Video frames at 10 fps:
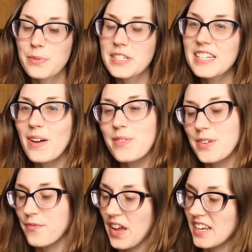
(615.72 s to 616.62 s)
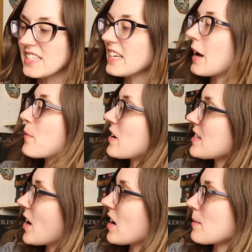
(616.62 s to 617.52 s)
switching over to fantasy, I
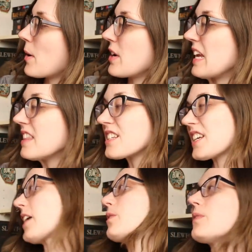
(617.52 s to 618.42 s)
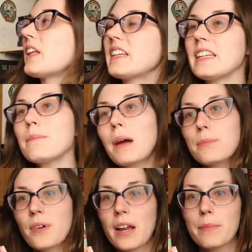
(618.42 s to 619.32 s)
want to talk about In the Shadow of Lightning by
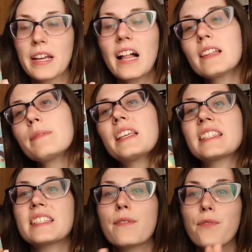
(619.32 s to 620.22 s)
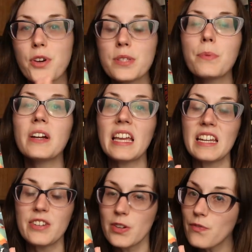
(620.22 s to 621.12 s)
Brian McClellan. This is the first book in
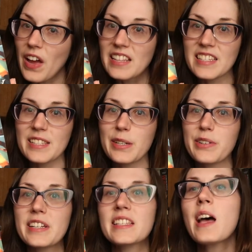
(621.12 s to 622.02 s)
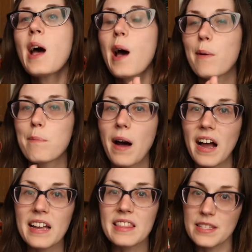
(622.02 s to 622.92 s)
a new fantasy series
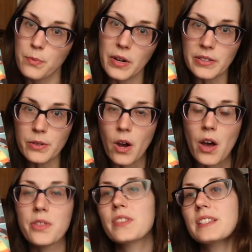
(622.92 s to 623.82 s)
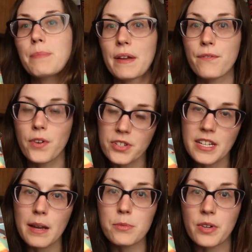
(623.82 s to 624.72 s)
by this well-known author. This is my first
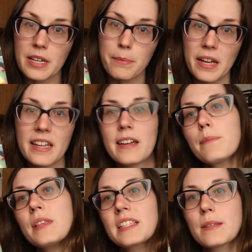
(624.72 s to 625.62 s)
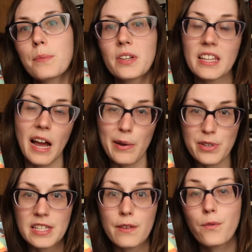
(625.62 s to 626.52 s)
time reading by him. This is a book that I
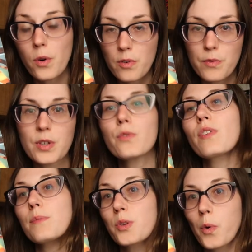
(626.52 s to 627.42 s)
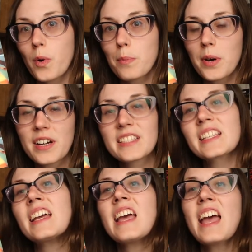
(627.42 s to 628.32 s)
received for review from Tor Books.